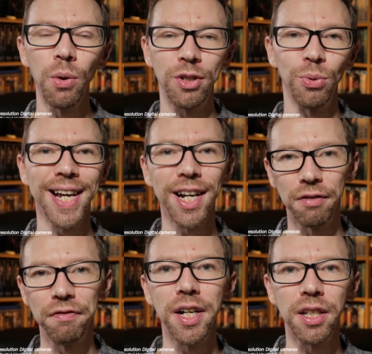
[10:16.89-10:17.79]
which were then
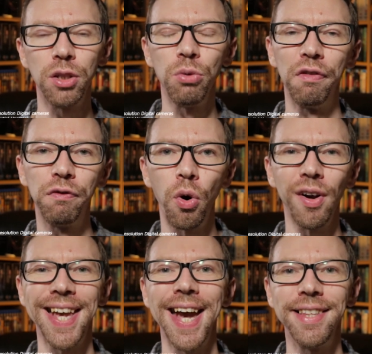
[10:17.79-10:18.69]
converted to a
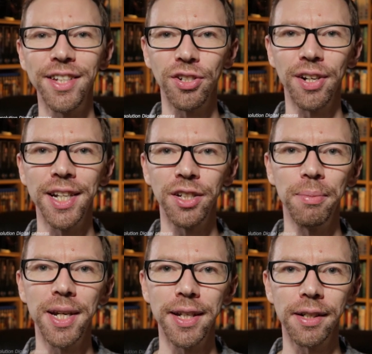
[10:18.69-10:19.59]
4K digital
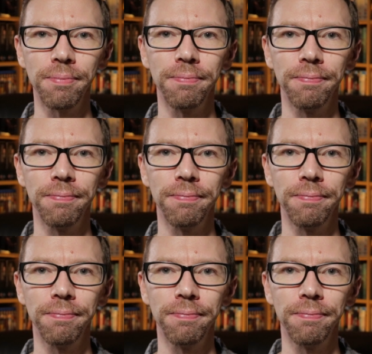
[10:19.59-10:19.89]
intermediate.